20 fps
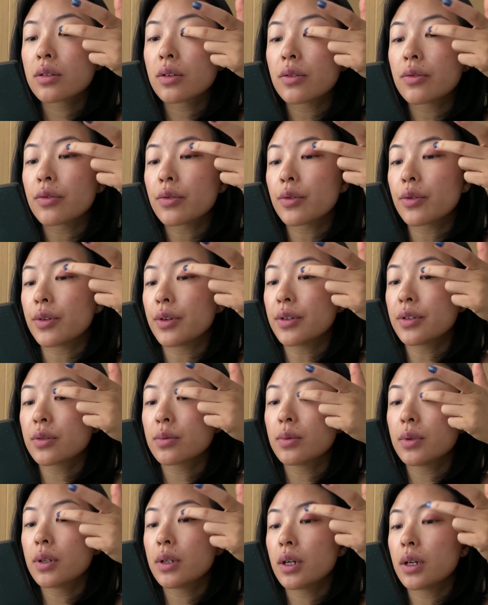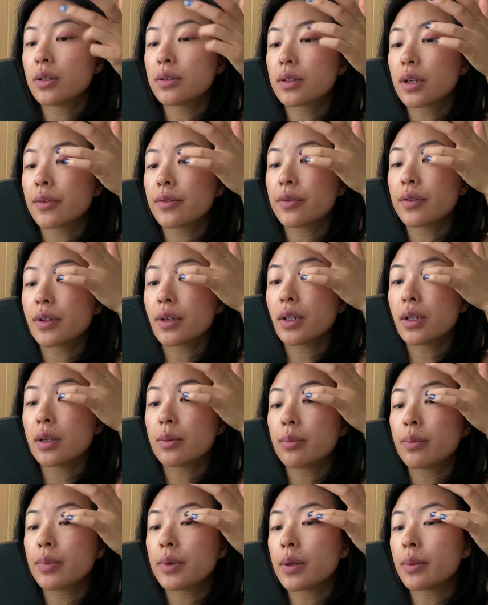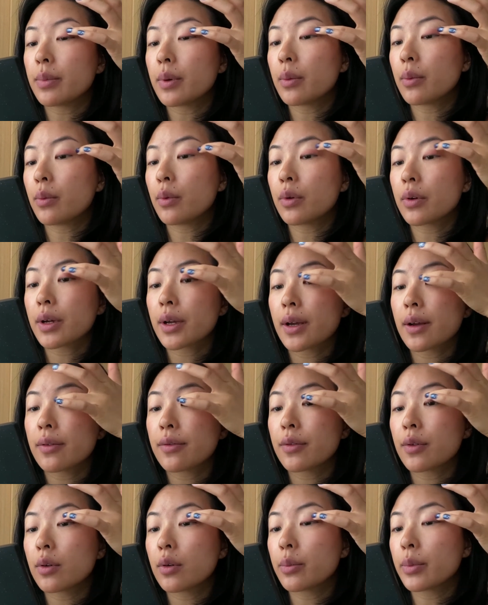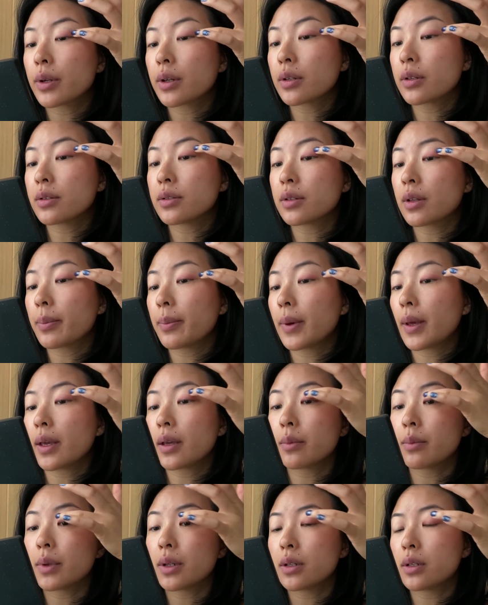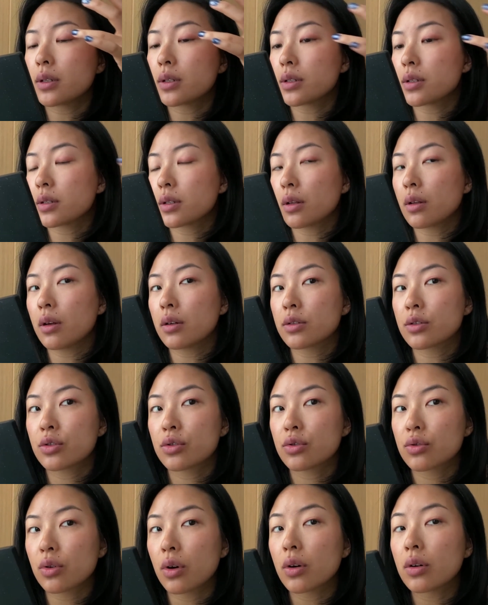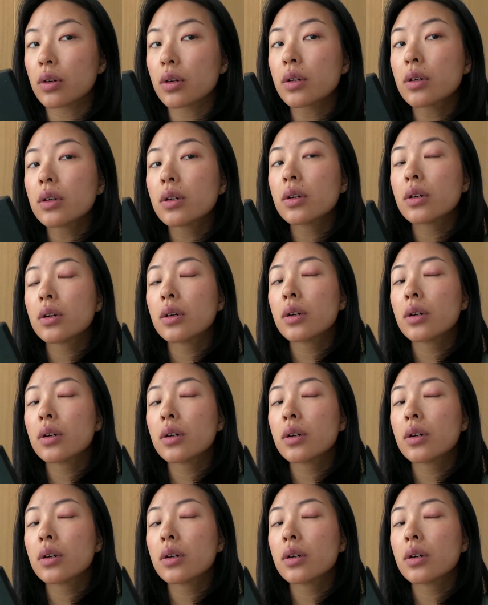So for this one, I'll definitely be a bit more careful because the pigment is a lot stronger.